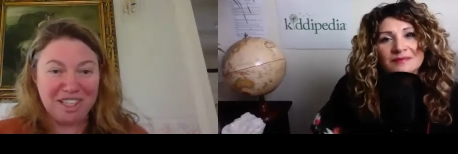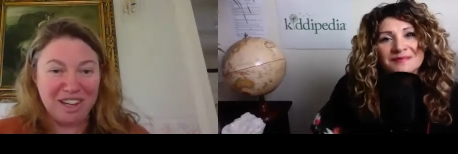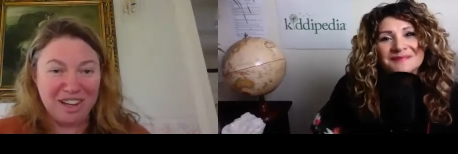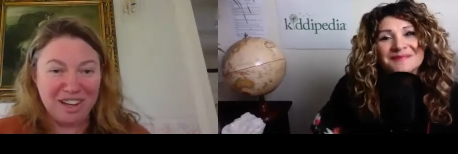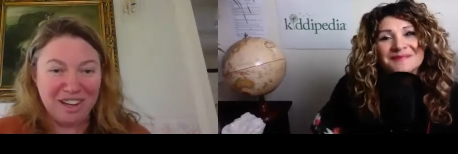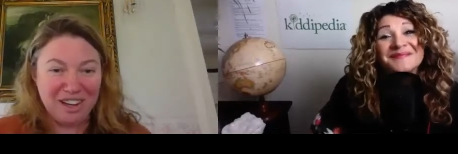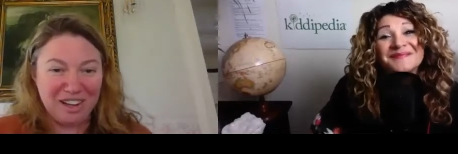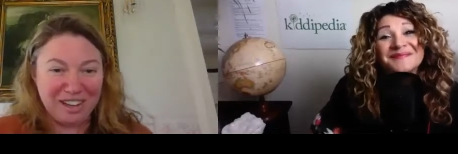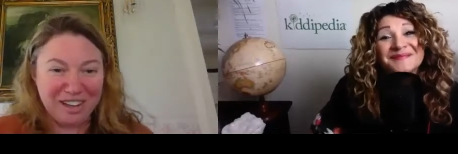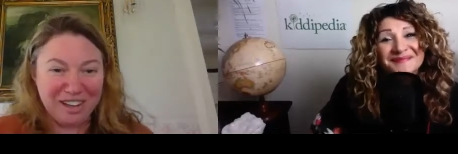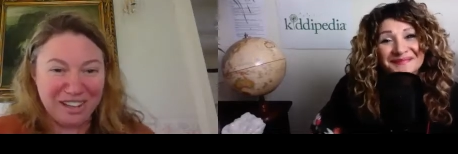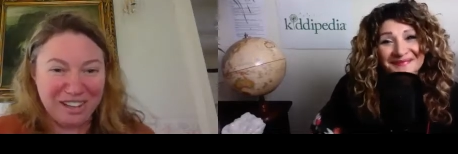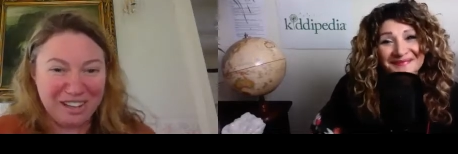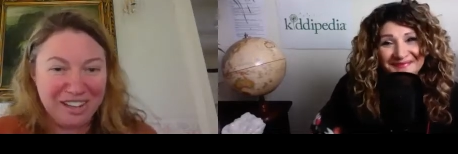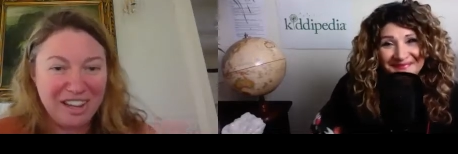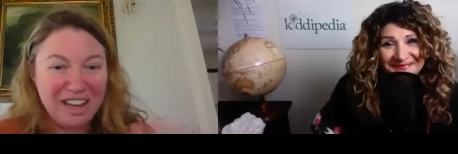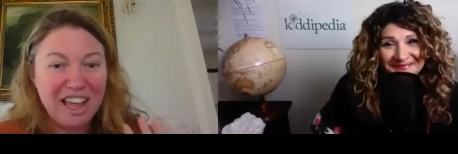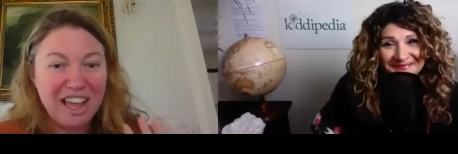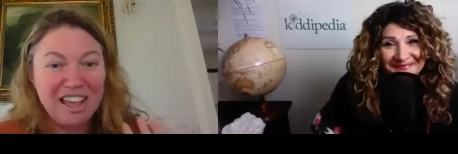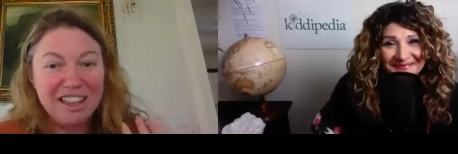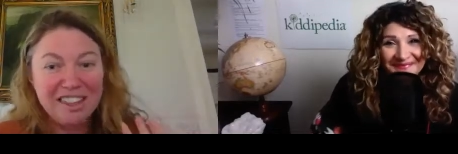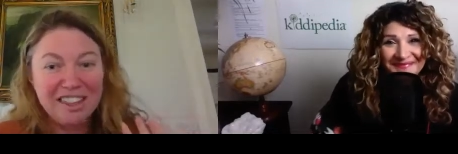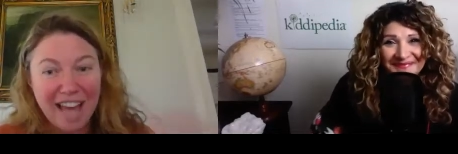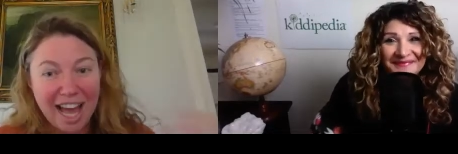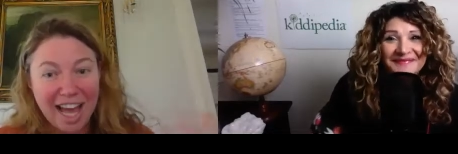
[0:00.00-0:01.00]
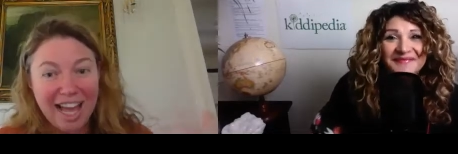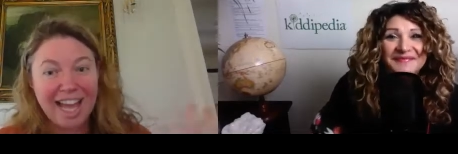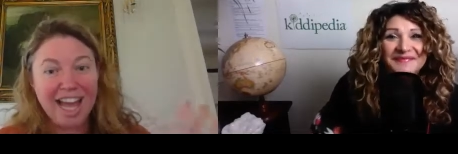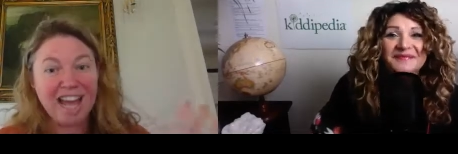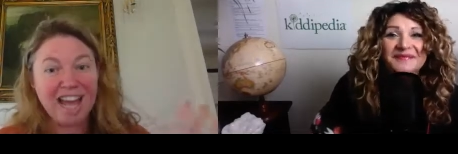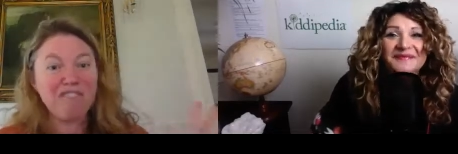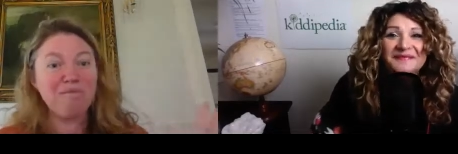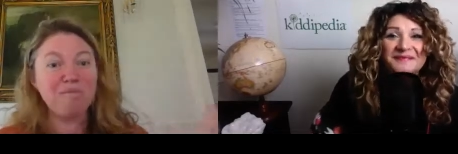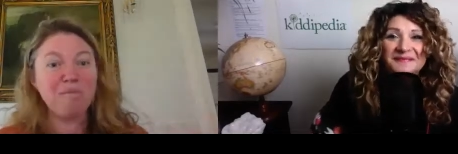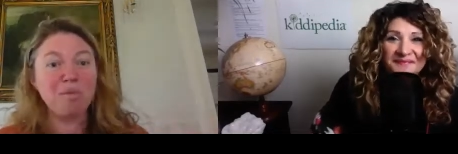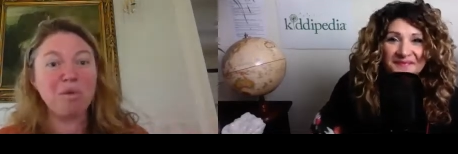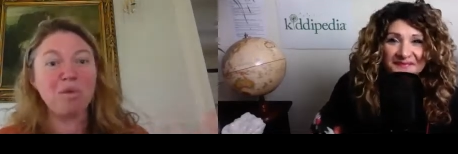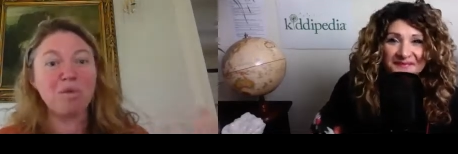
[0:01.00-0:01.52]
Speaker 1: So they
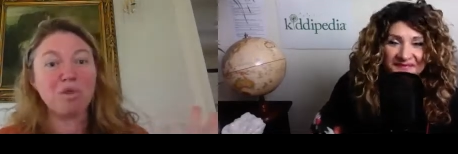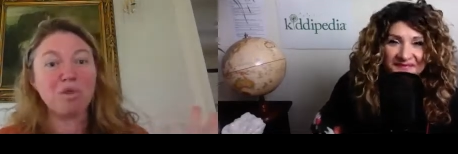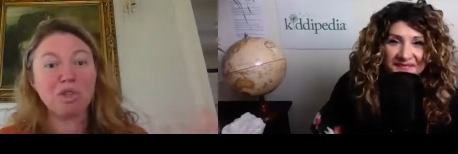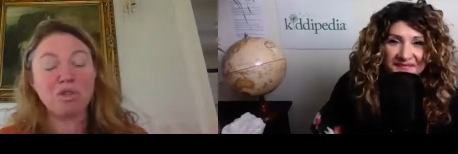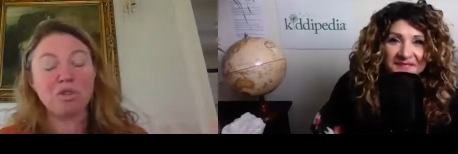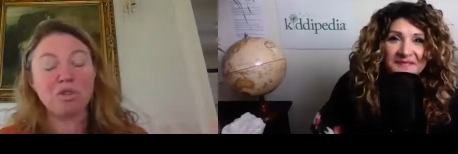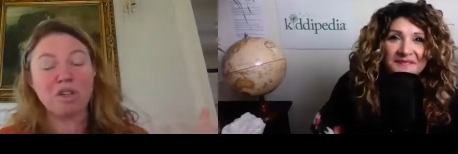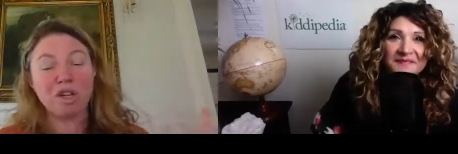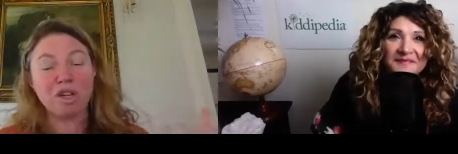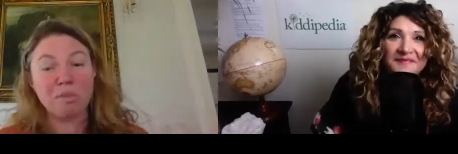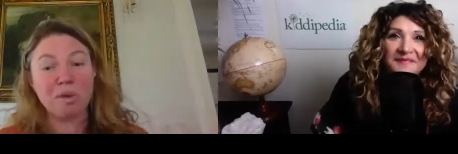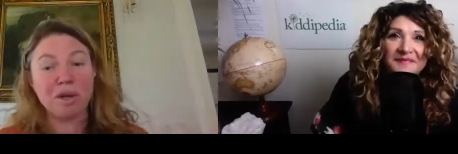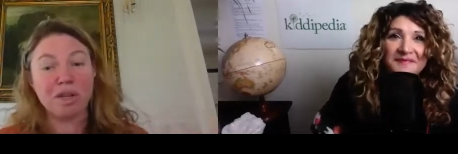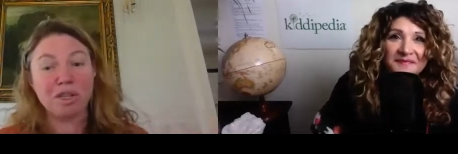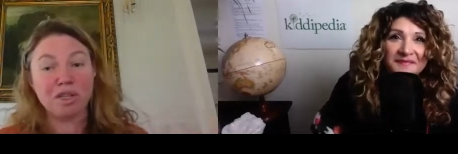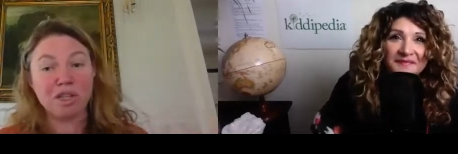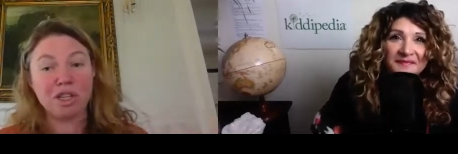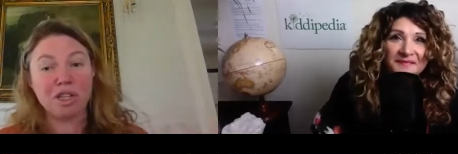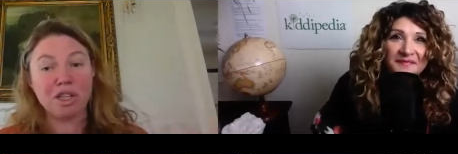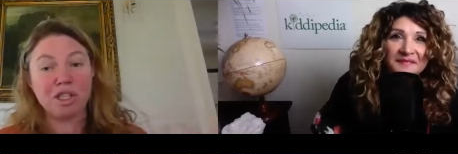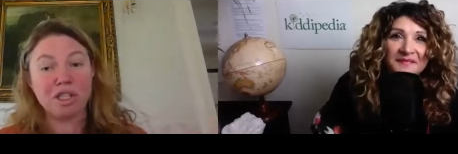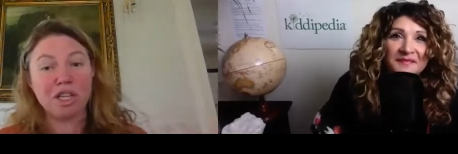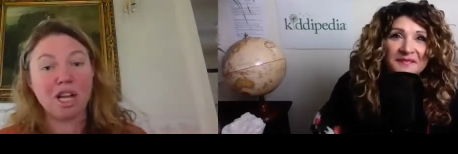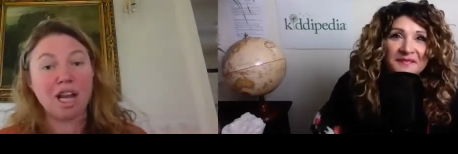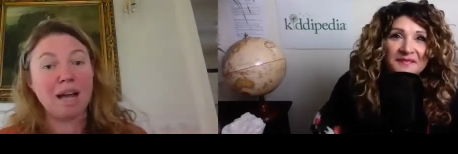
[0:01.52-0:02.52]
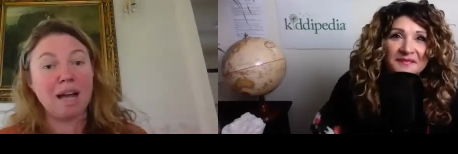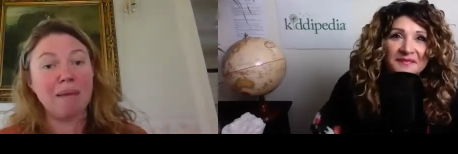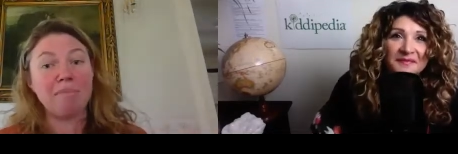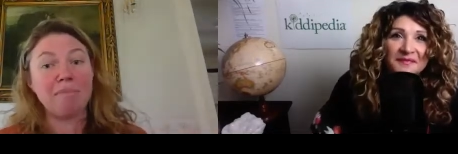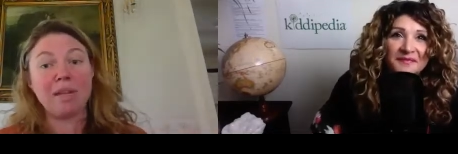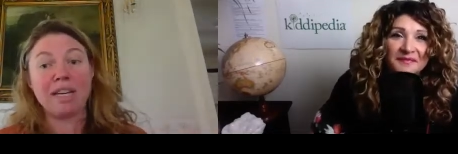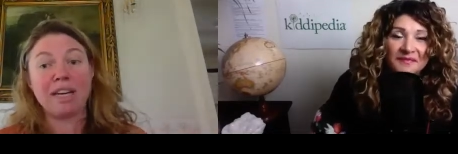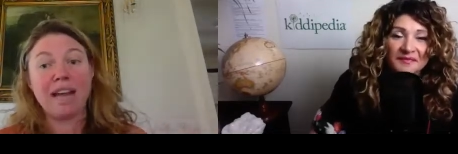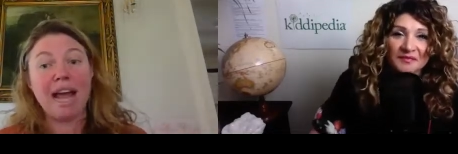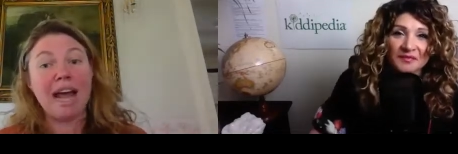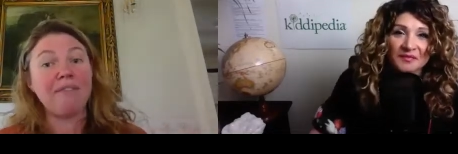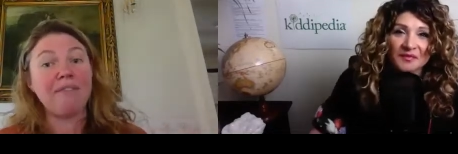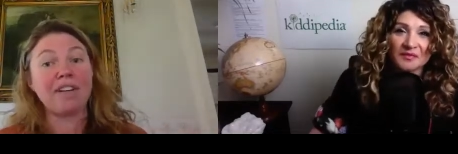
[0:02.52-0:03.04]
have more sugar most of the time
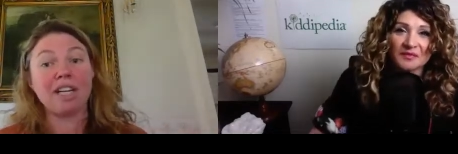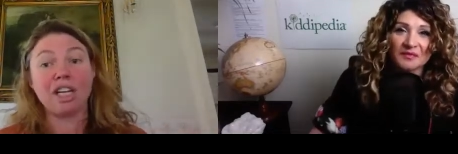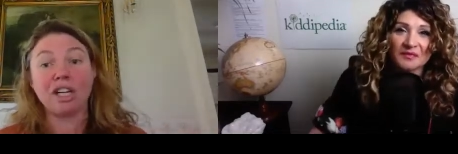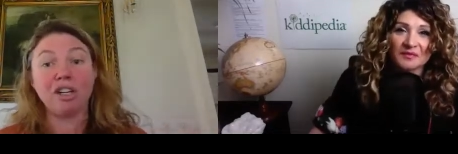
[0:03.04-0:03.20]
than having a